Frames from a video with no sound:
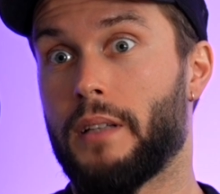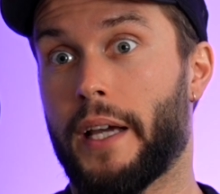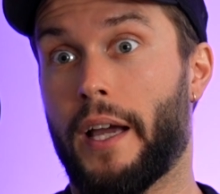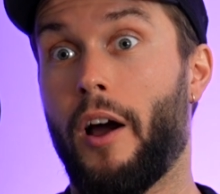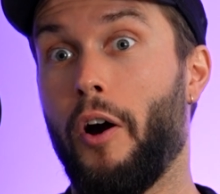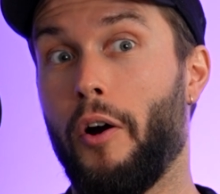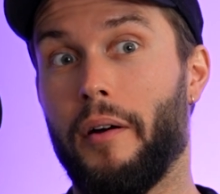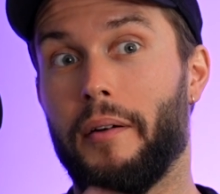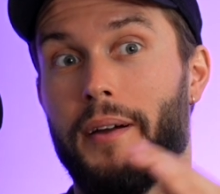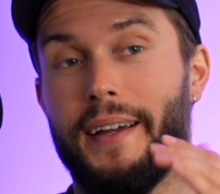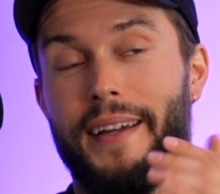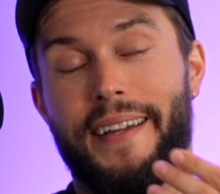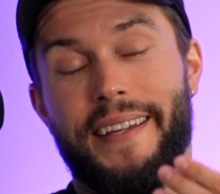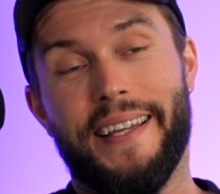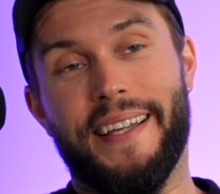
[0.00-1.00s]
like i
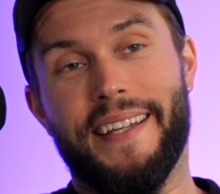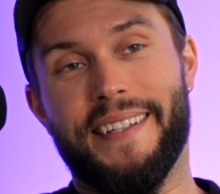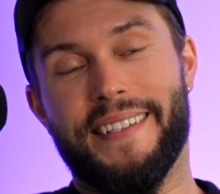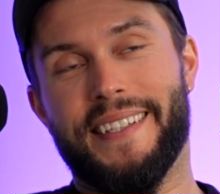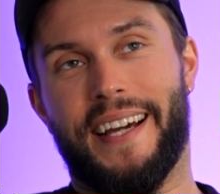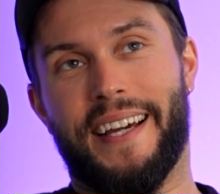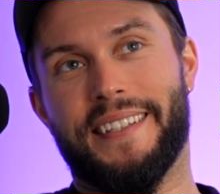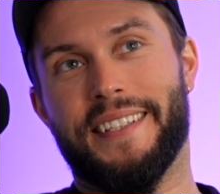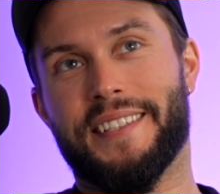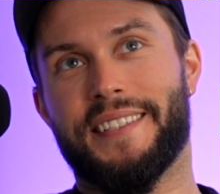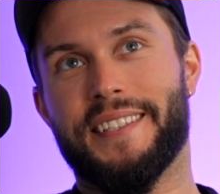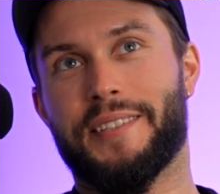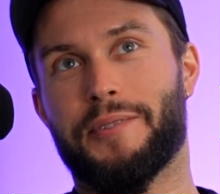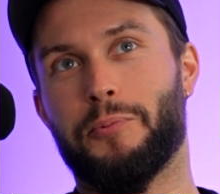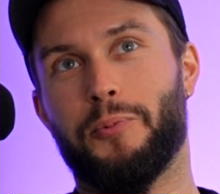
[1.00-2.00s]
there's
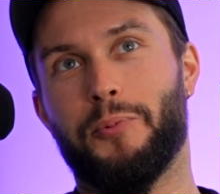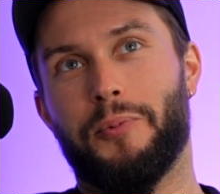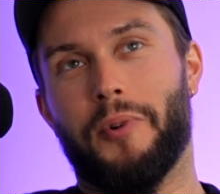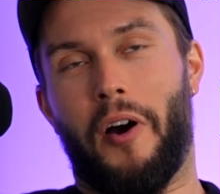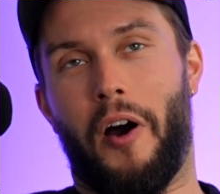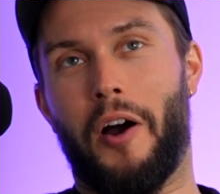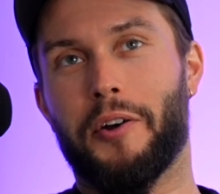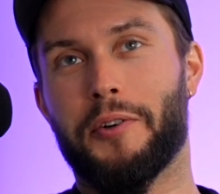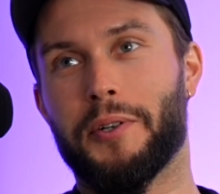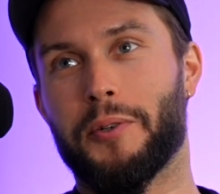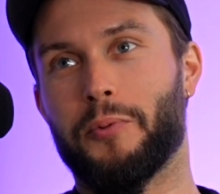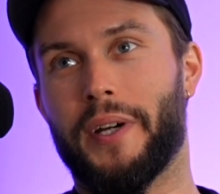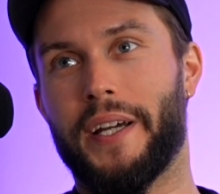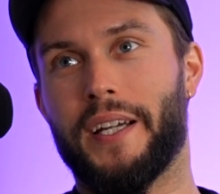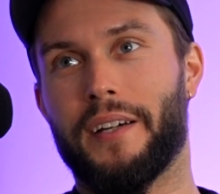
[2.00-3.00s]
this awkward
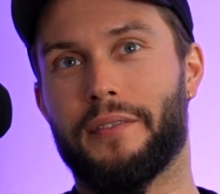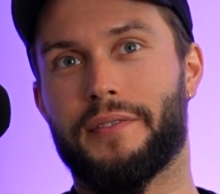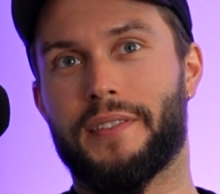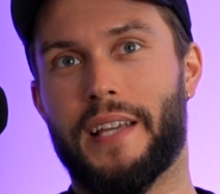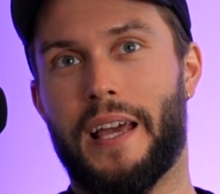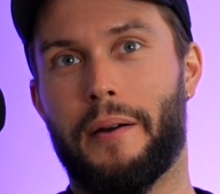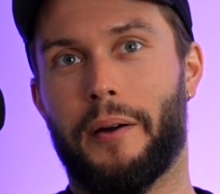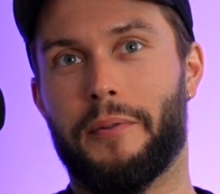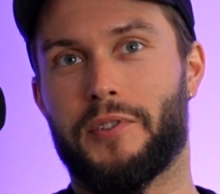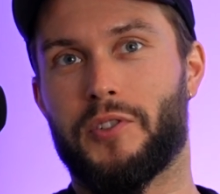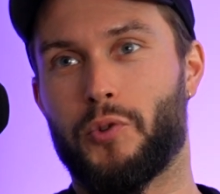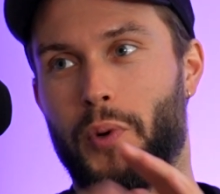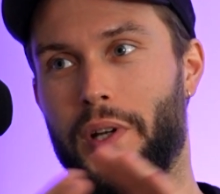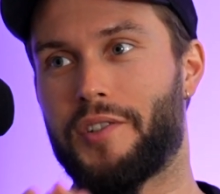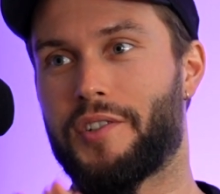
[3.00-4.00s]
way of ta- of
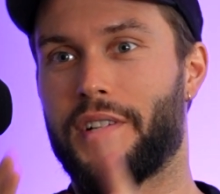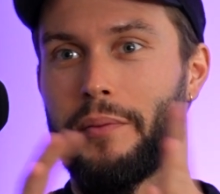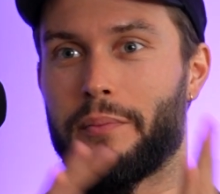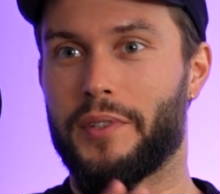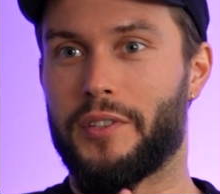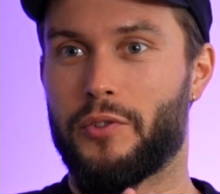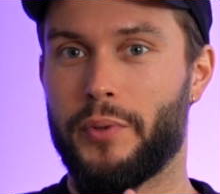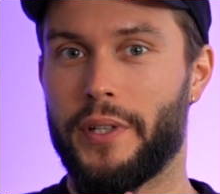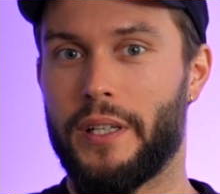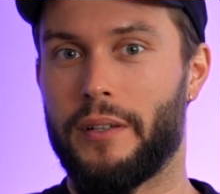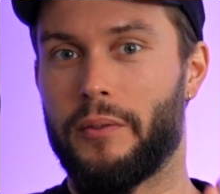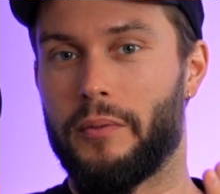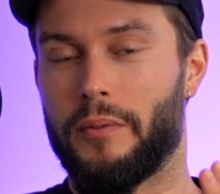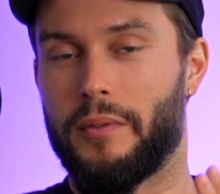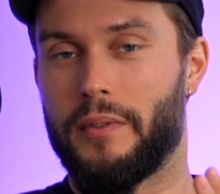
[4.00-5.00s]
switching
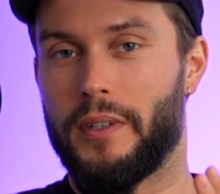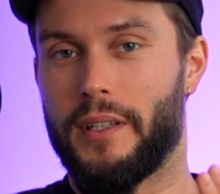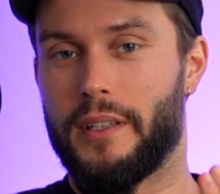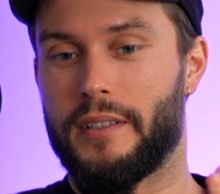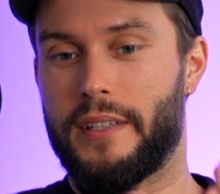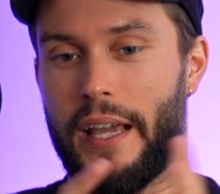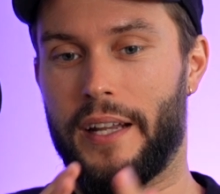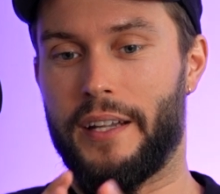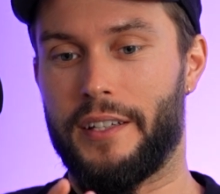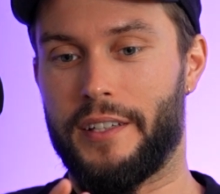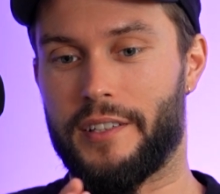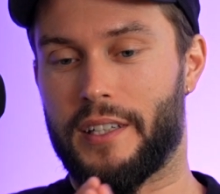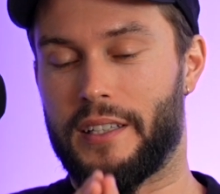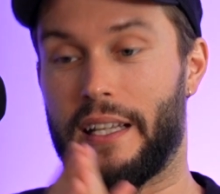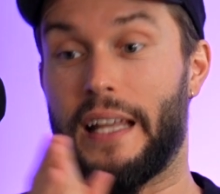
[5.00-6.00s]
between
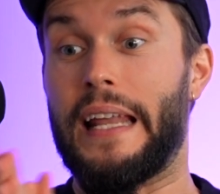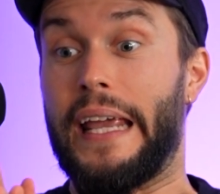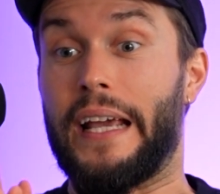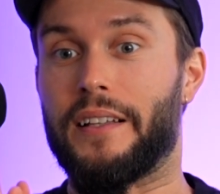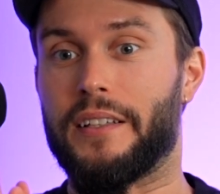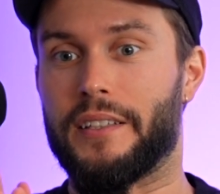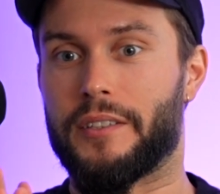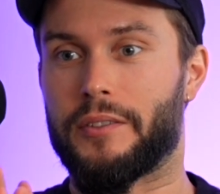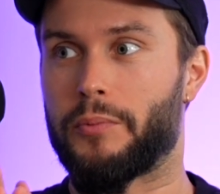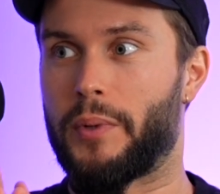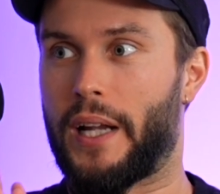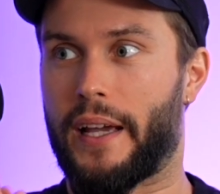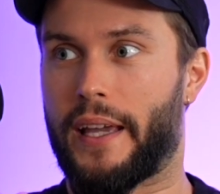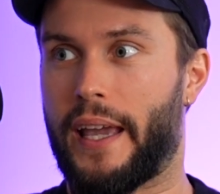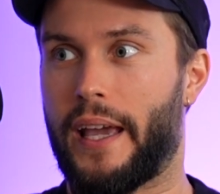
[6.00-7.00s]
Danish and then English when
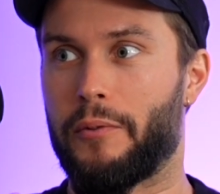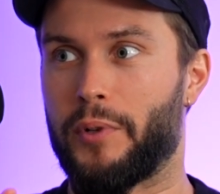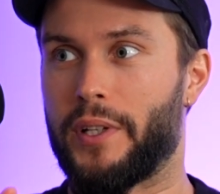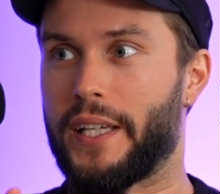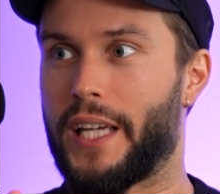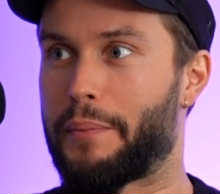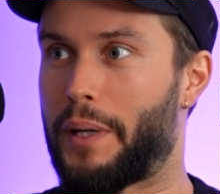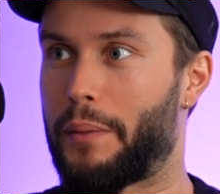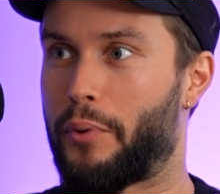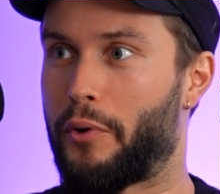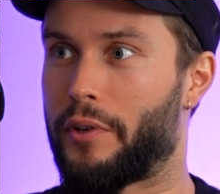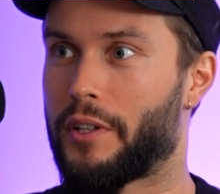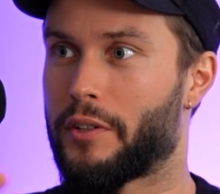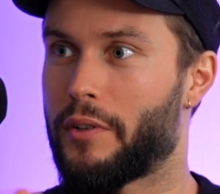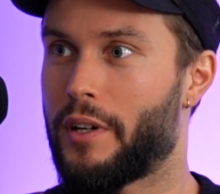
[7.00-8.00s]
yeah. I can't really get my
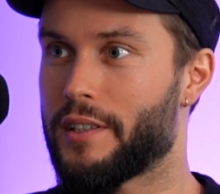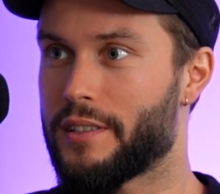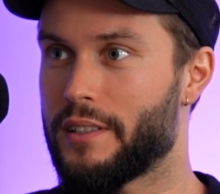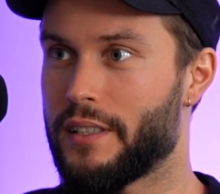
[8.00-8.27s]
point across in